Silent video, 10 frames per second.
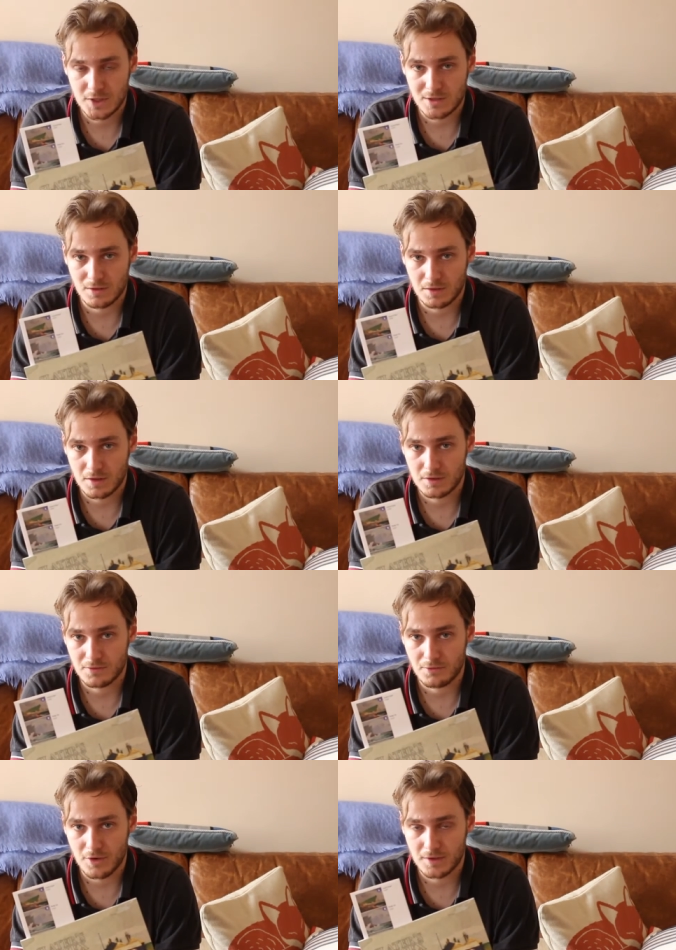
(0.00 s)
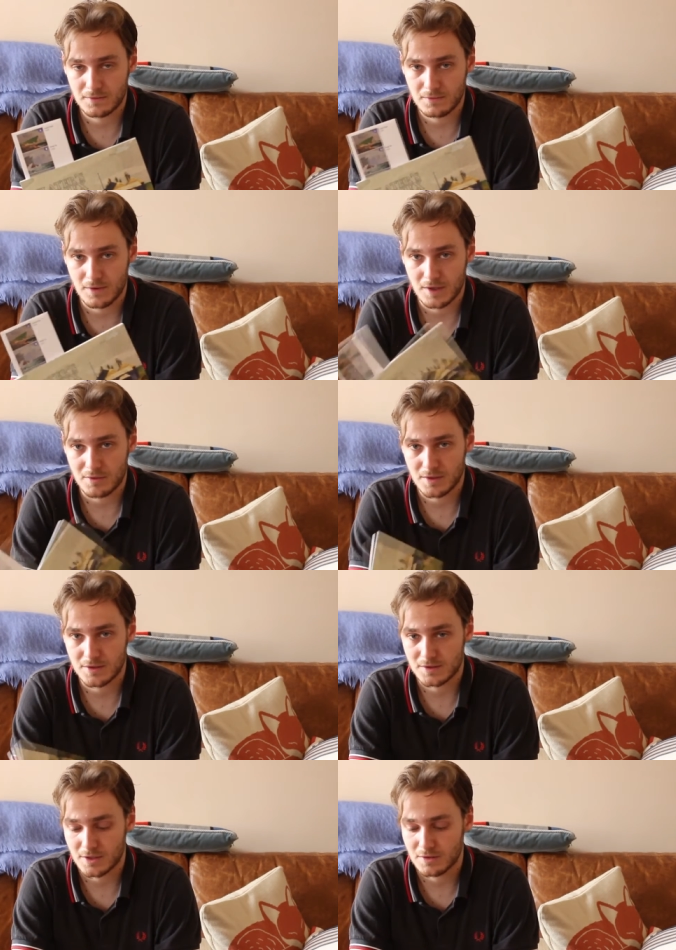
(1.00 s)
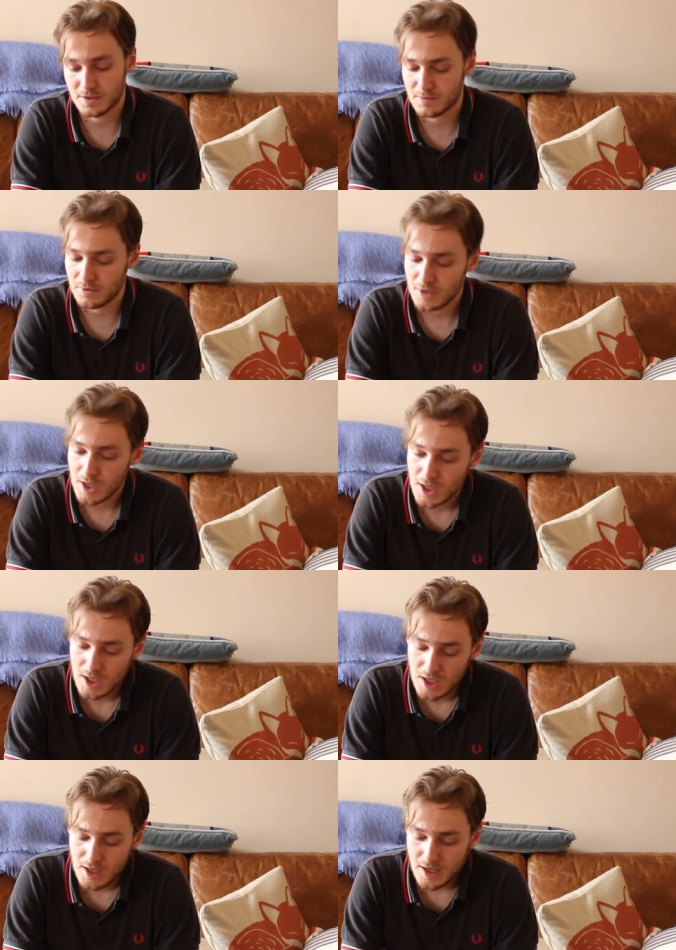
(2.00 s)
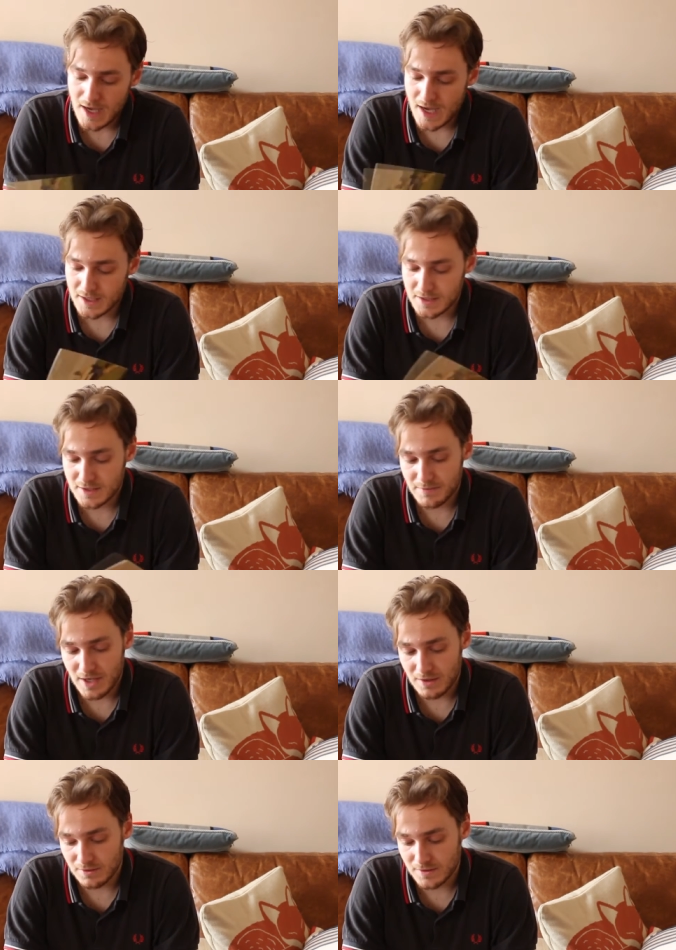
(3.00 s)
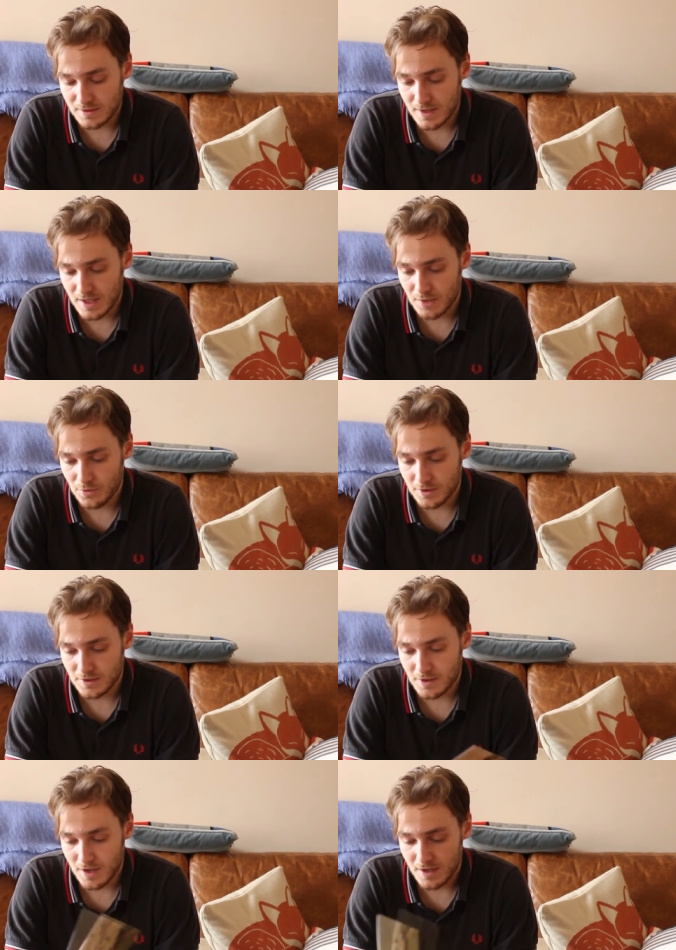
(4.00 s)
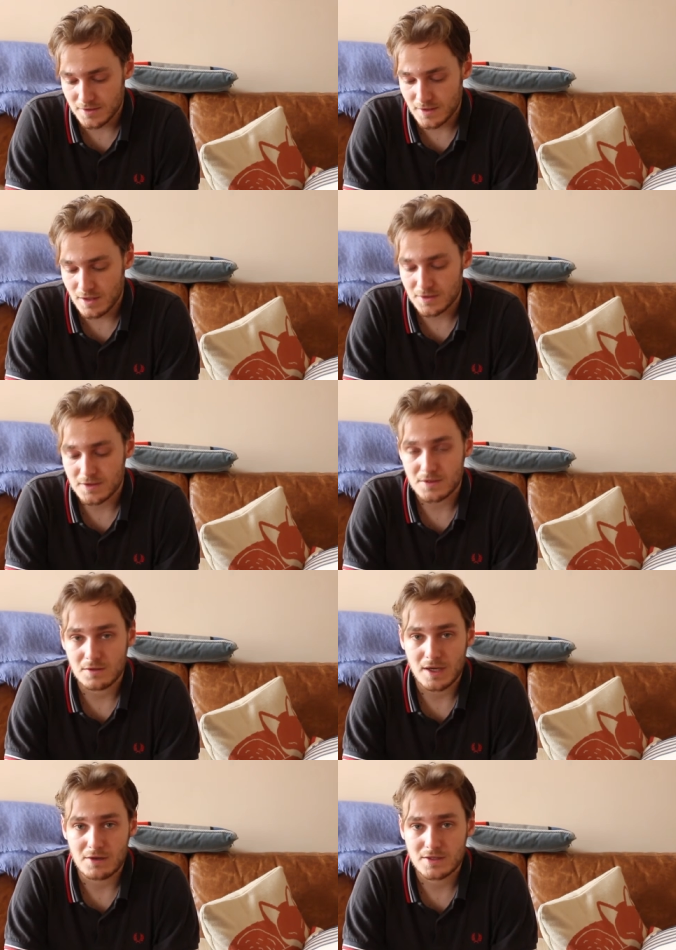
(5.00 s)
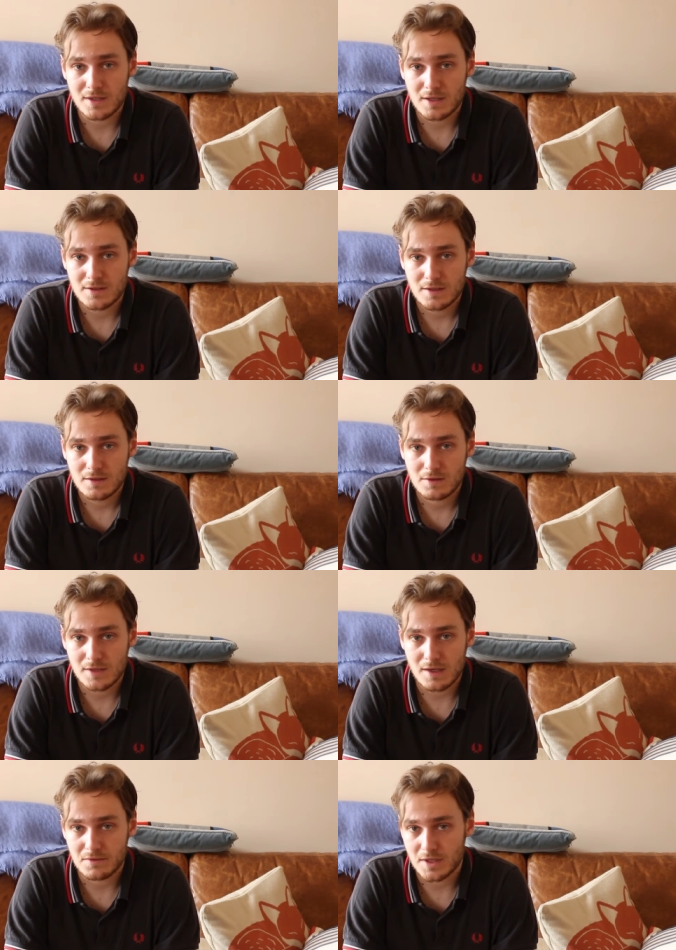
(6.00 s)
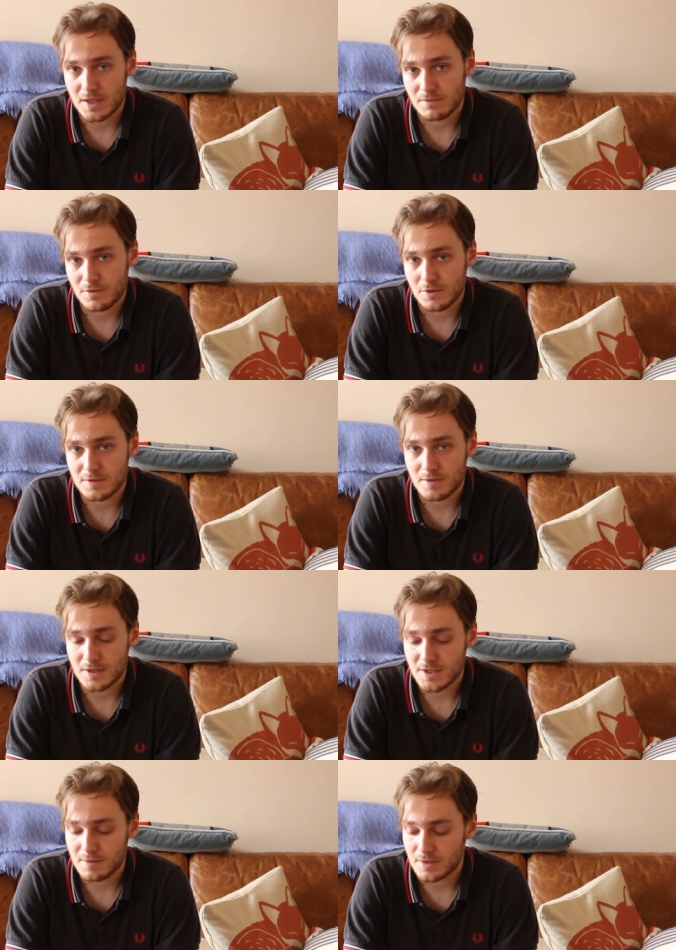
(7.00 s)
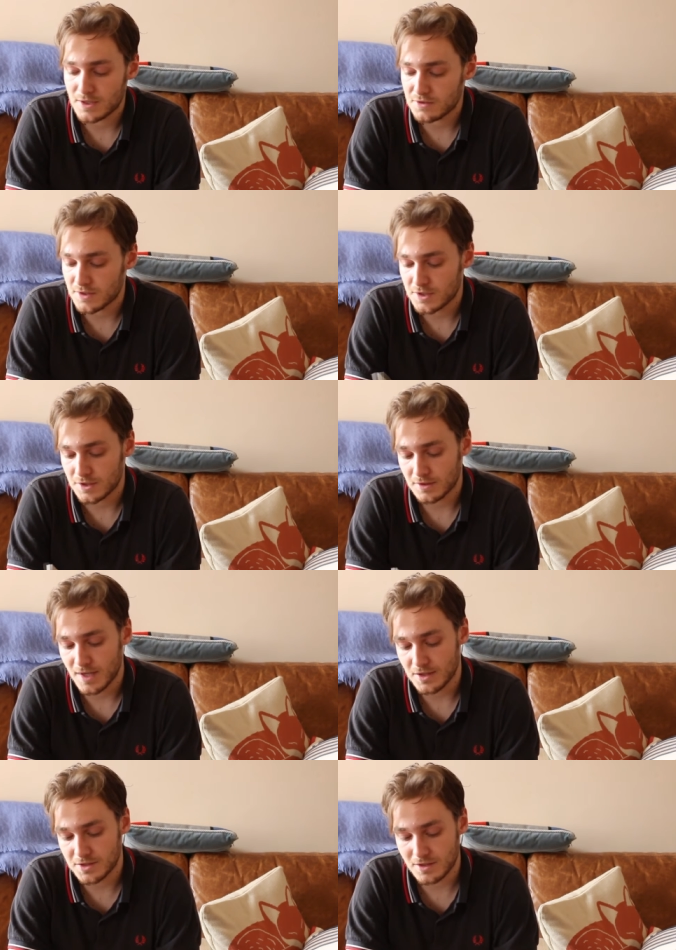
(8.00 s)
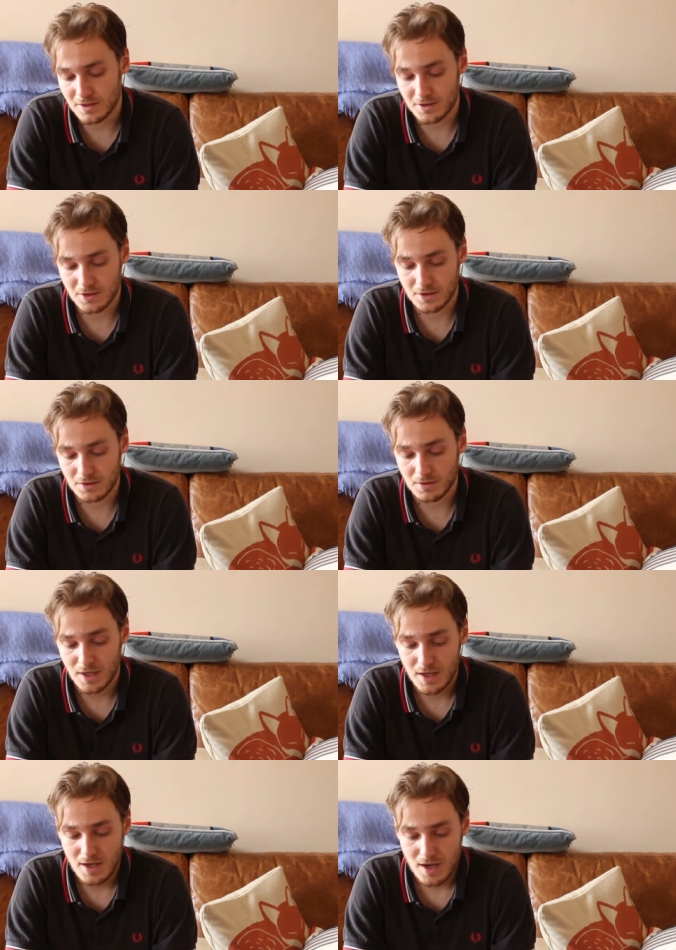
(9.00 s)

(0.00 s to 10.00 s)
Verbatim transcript: just along the coast from Brighton for anyone who doesn't know Eastbourne. And it's about a woodcut artist called Eric Slater who was heavily influenced by Japanese tradition and Charlotte knew